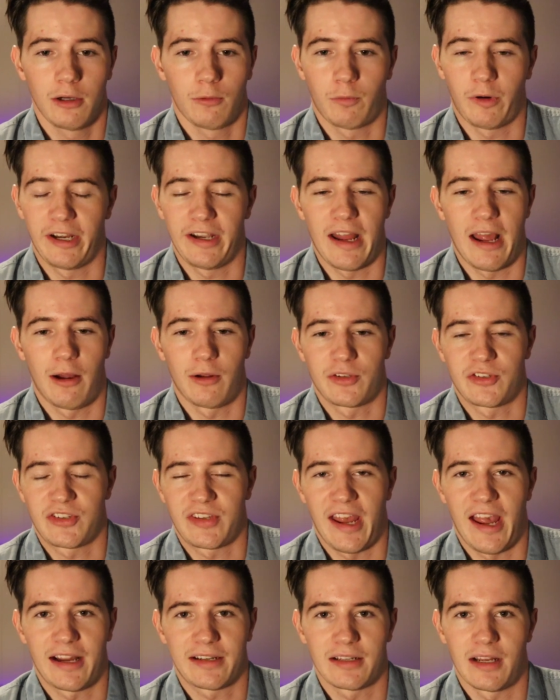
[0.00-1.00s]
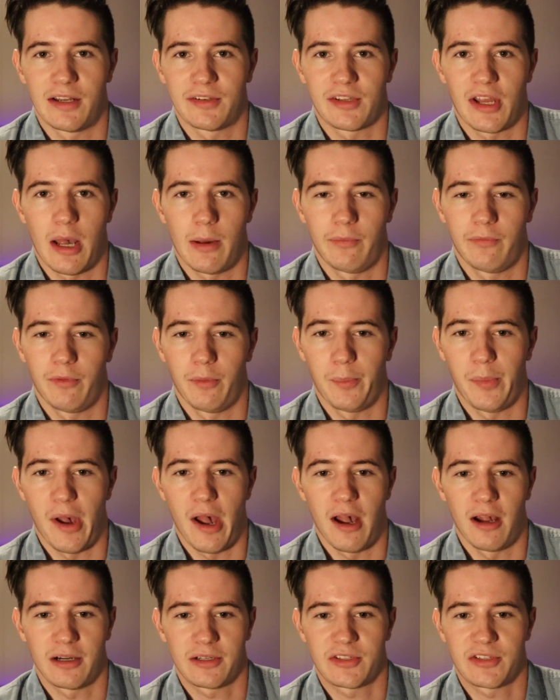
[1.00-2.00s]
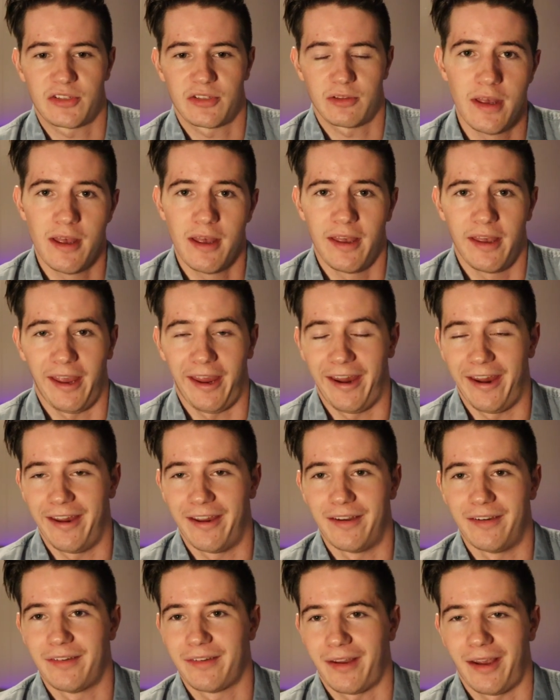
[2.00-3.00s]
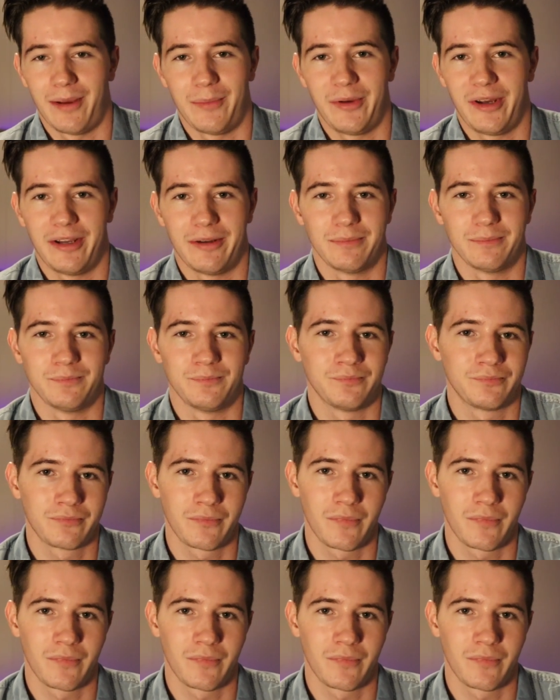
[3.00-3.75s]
Right now it's stacked on top of a box, and I mean,